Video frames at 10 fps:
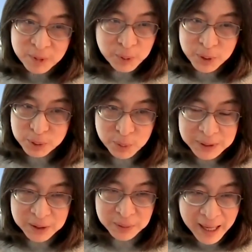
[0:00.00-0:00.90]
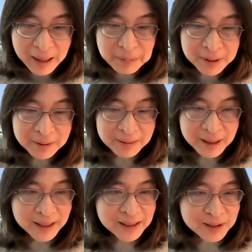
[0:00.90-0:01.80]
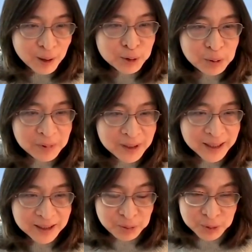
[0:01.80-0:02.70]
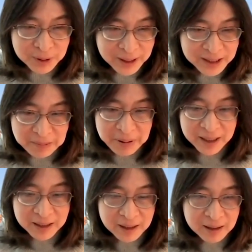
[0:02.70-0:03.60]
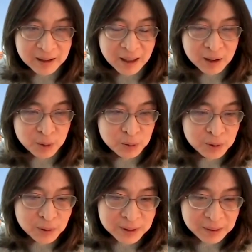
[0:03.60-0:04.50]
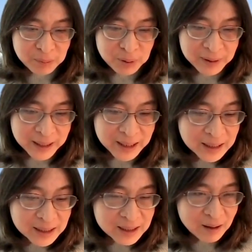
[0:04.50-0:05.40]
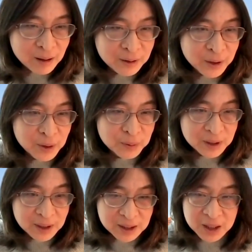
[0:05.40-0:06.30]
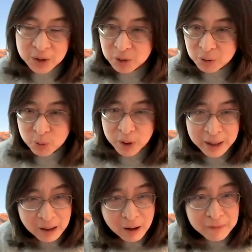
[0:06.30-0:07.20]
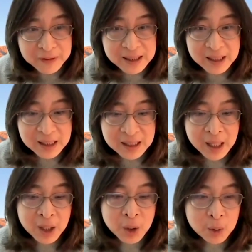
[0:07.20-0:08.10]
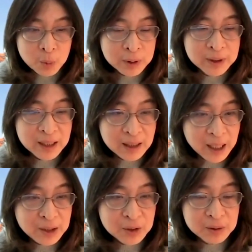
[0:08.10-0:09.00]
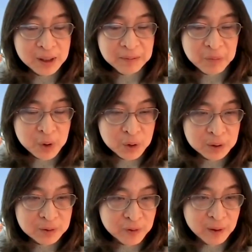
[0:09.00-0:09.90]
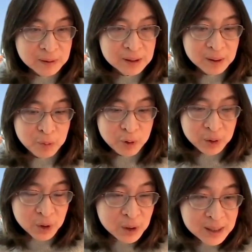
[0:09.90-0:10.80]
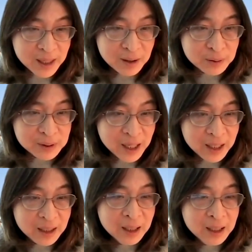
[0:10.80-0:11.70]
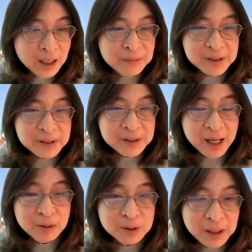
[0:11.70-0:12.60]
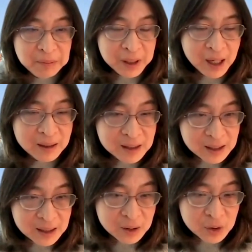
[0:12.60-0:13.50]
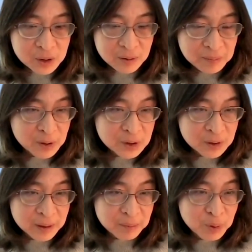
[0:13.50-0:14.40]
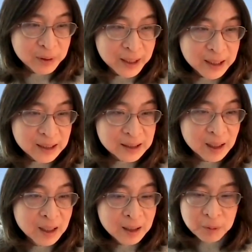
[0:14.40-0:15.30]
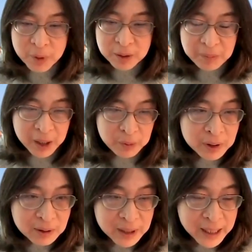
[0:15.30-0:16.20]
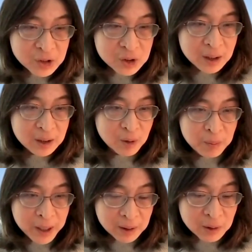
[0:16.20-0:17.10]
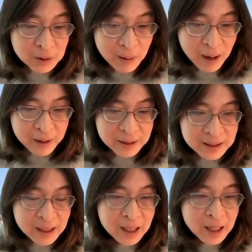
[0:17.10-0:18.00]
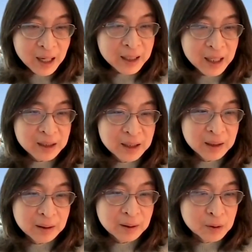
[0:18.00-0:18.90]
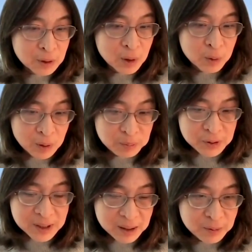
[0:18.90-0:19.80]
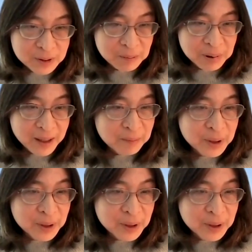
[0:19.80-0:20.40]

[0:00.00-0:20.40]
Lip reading: We don't know what's going to happen. I guess ultimately it's really dependent on Google's employees. Are they going to continue to work in offices? Would they like to commute from somewhere near San Jose? If San Jose becomes the center of most of their employees, whether by relocation or by local hires, and I think Google will proceed with the plan.